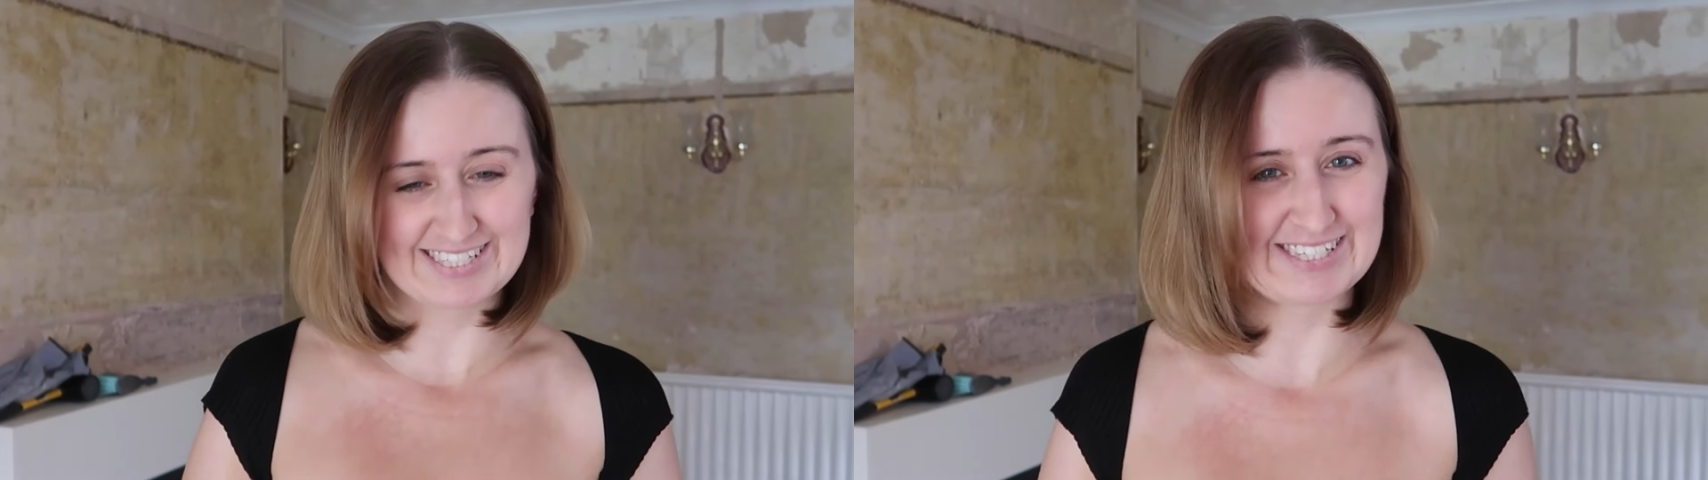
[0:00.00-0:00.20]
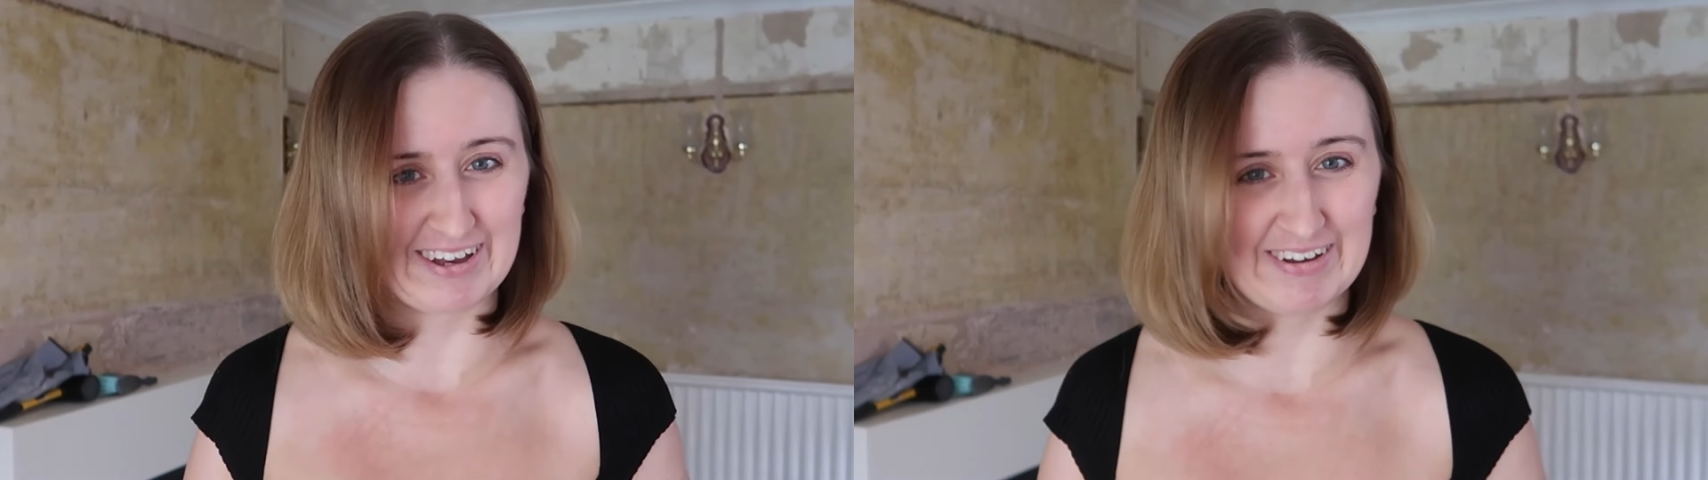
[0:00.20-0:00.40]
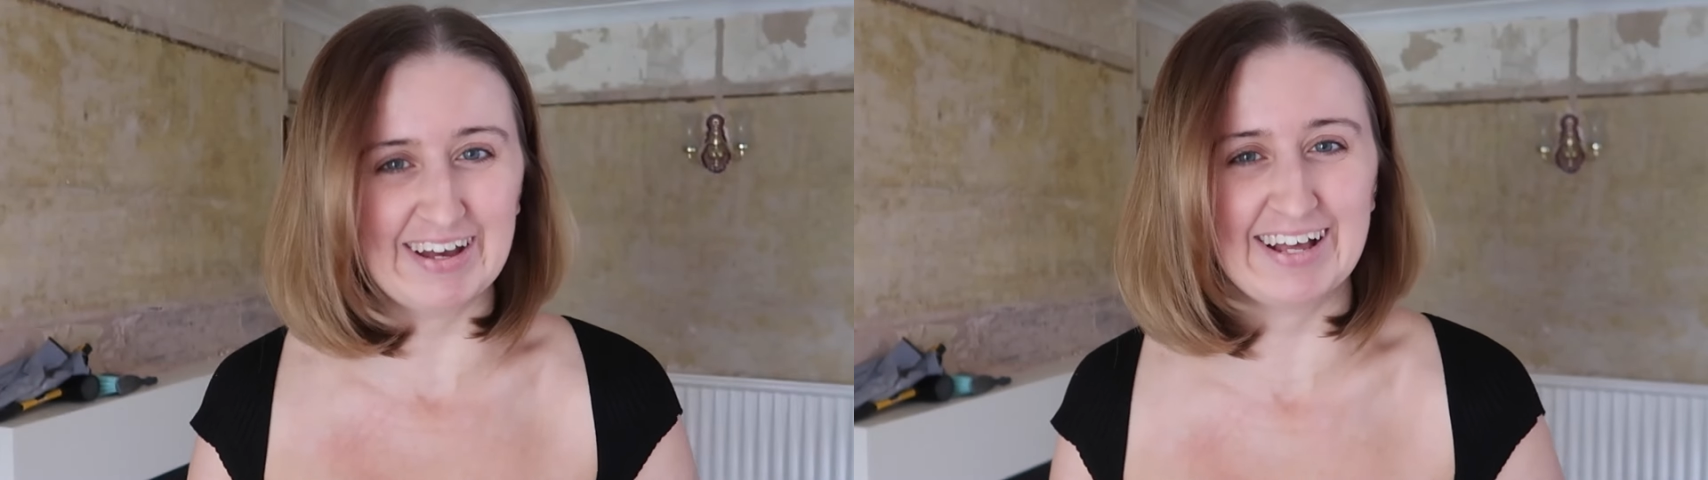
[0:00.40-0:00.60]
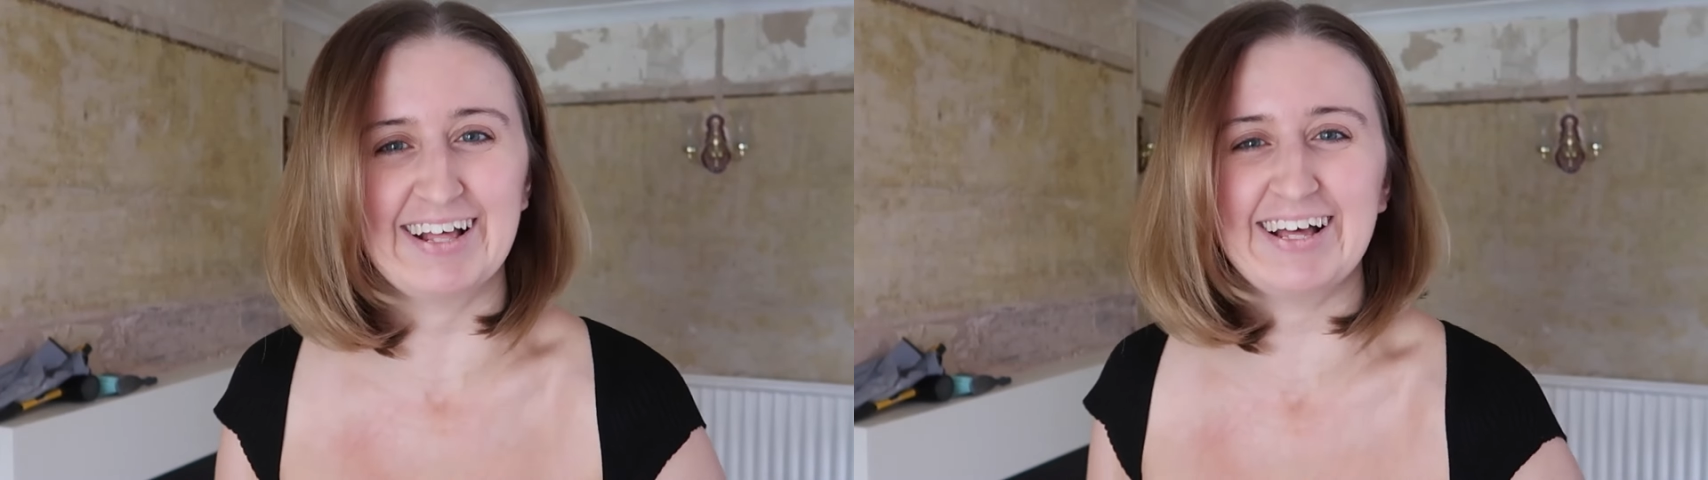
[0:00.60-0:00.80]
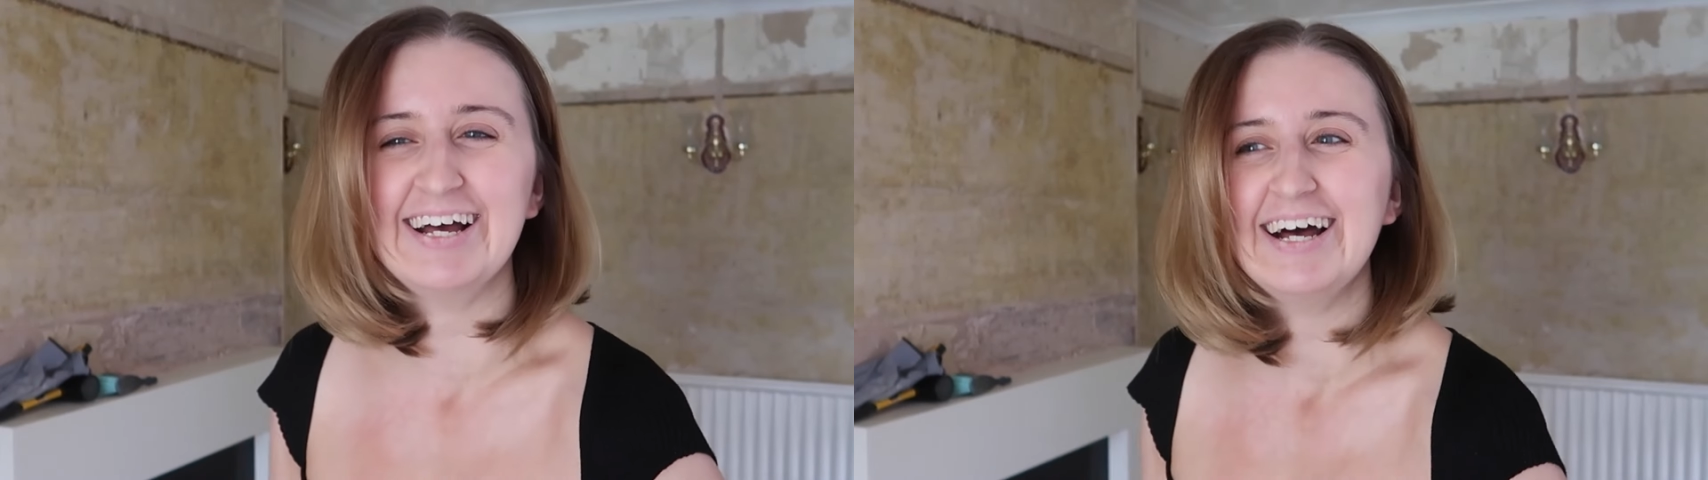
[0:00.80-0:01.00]
So
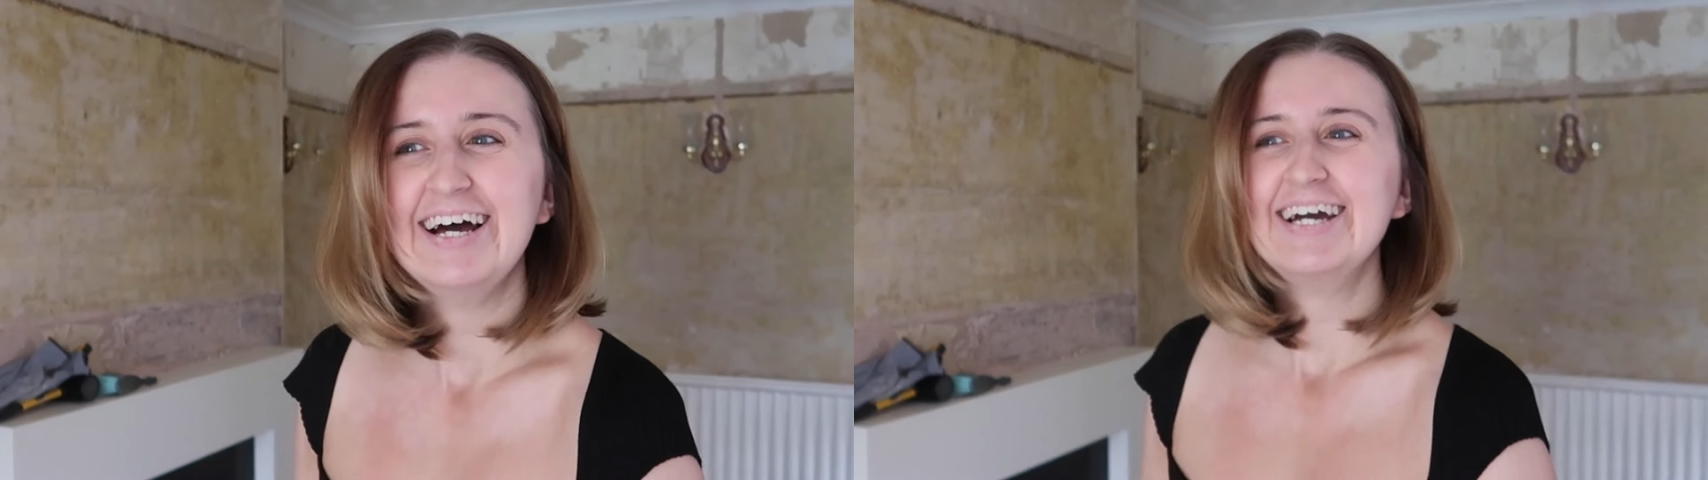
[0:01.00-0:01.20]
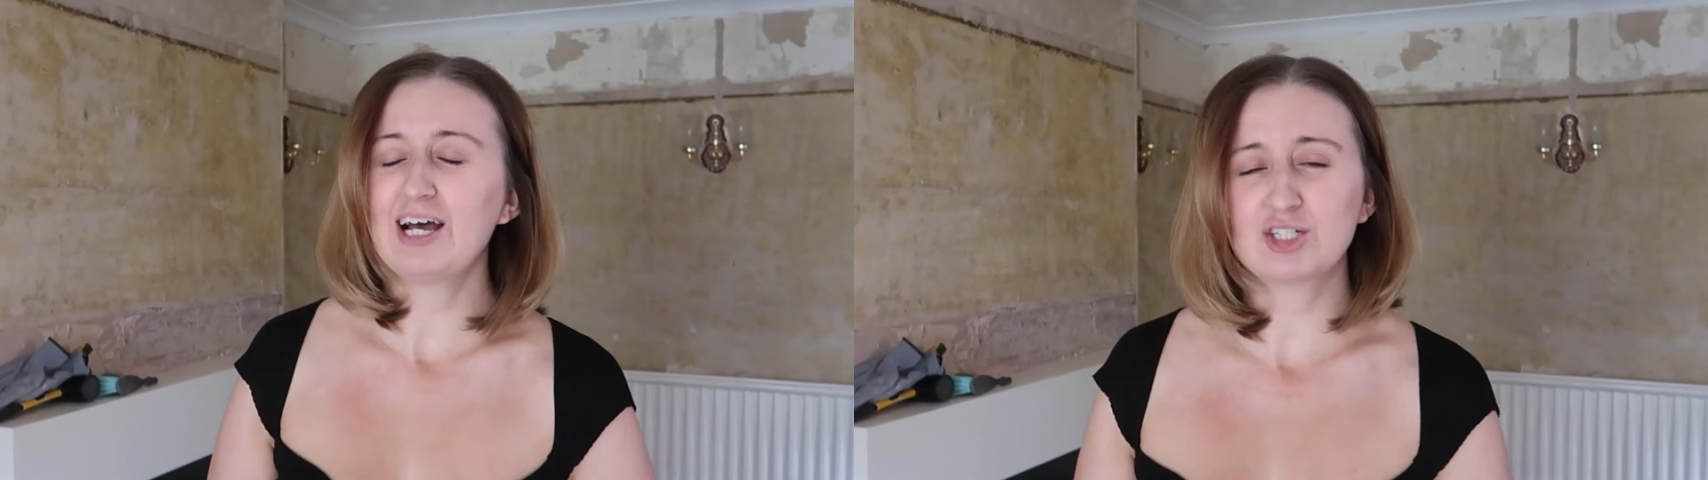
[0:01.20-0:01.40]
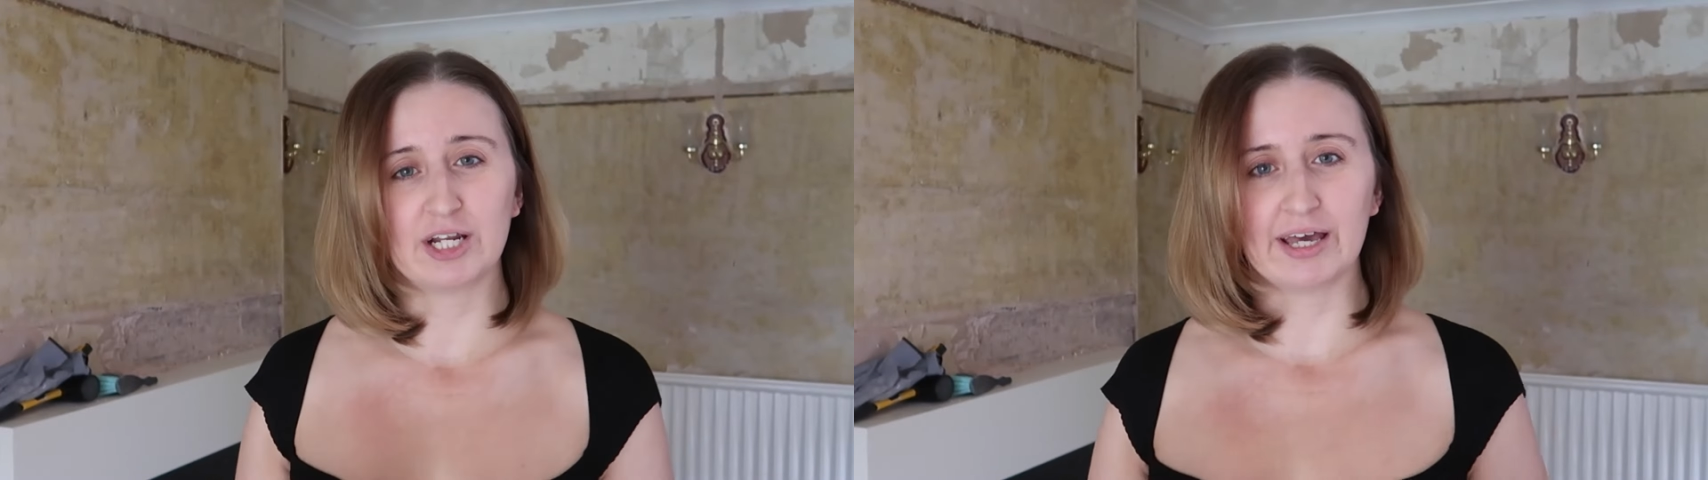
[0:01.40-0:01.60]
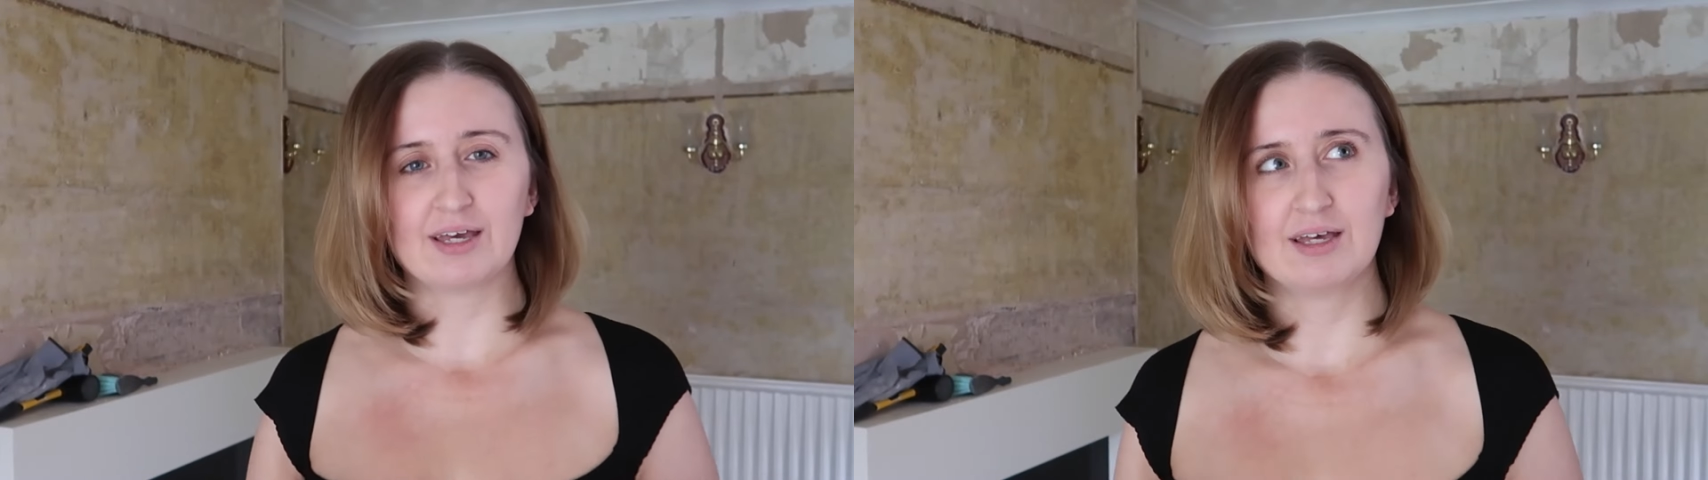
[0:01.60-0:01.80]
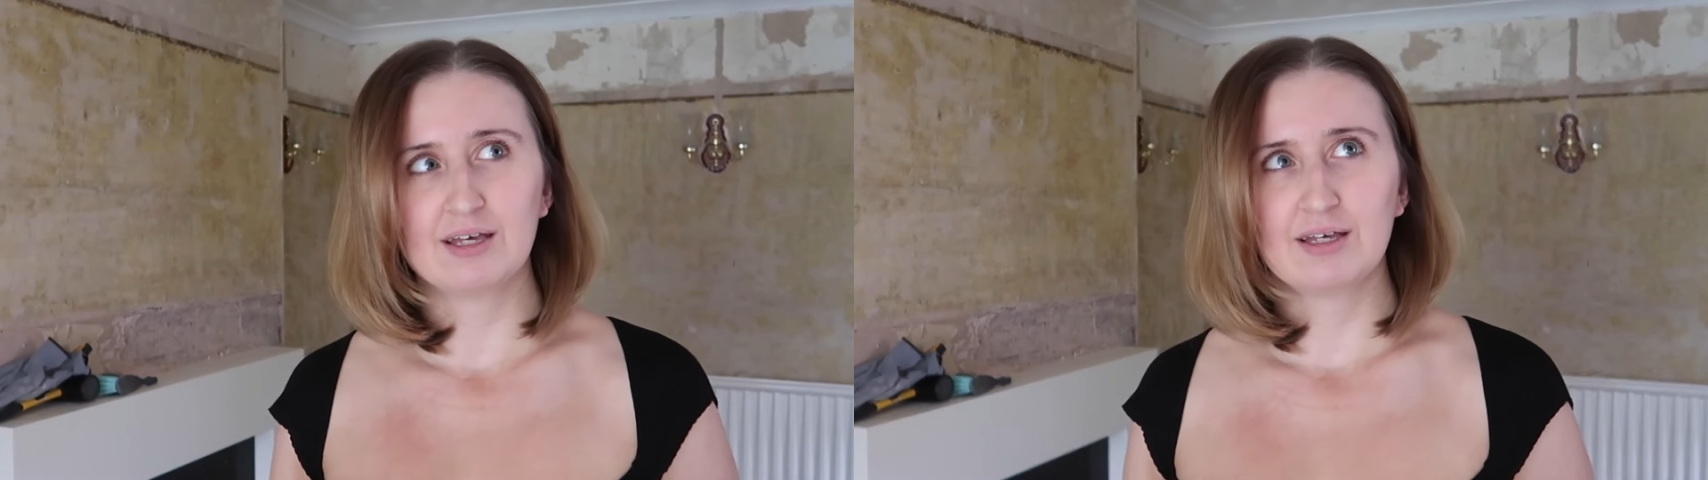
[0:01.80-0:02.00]

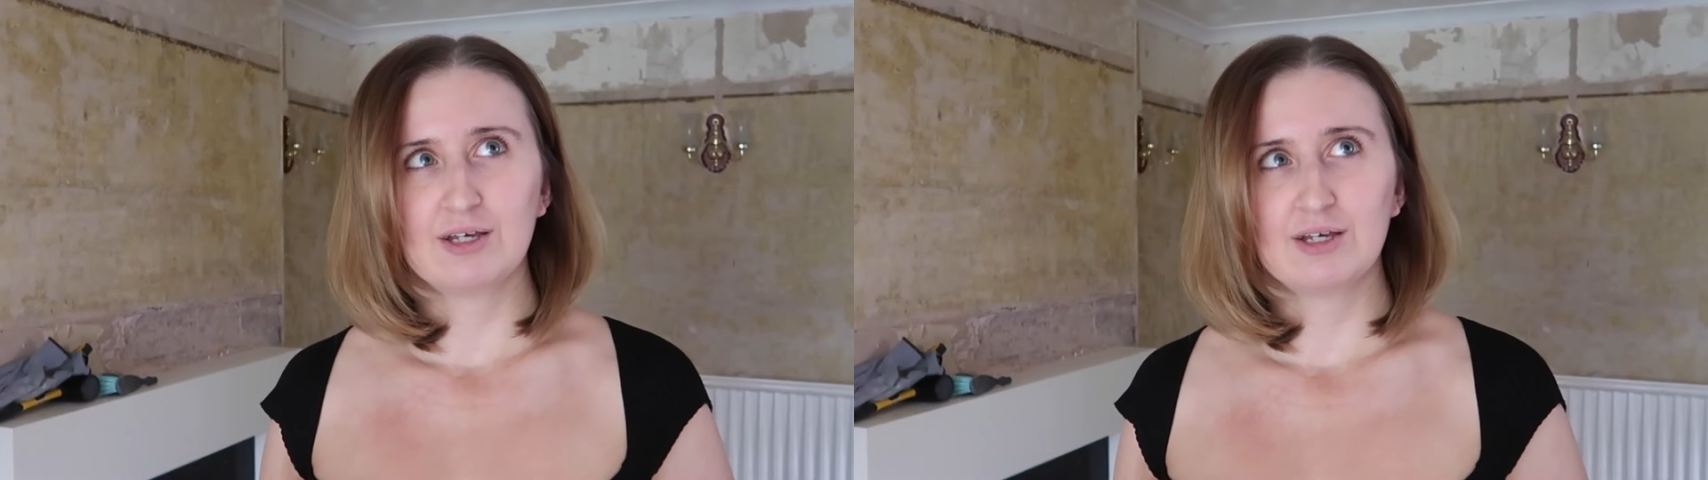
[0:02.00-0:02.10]
actually,